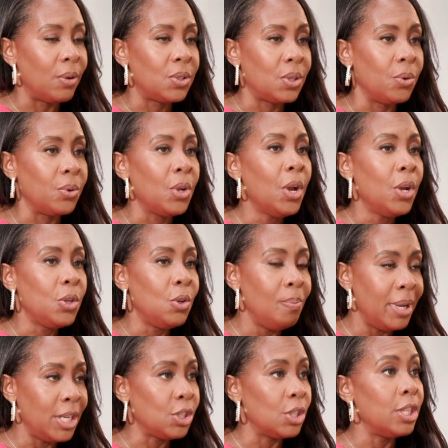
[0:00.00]
So you
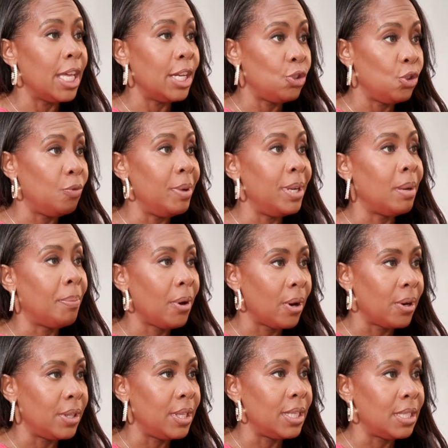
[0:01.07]
mentioned that you've been a
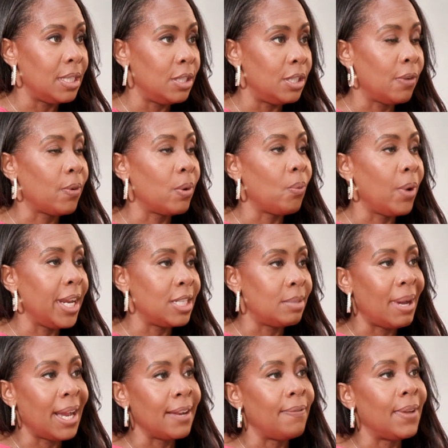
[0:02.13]
part of this in different ways
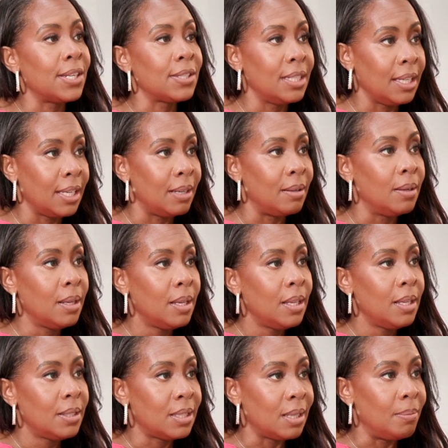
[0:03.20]
by investing in
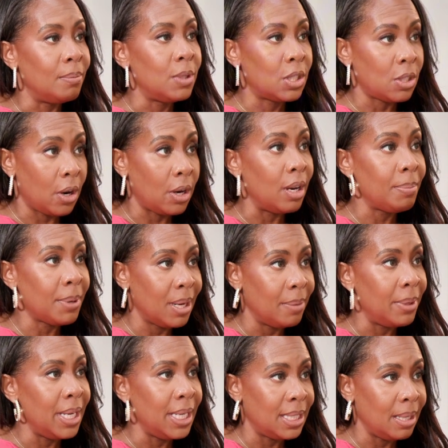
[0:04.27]
some startup
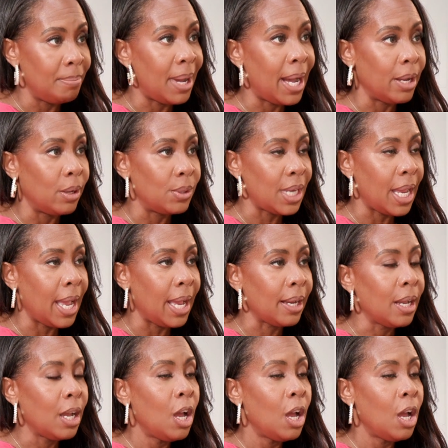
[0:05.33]
companies in biotech.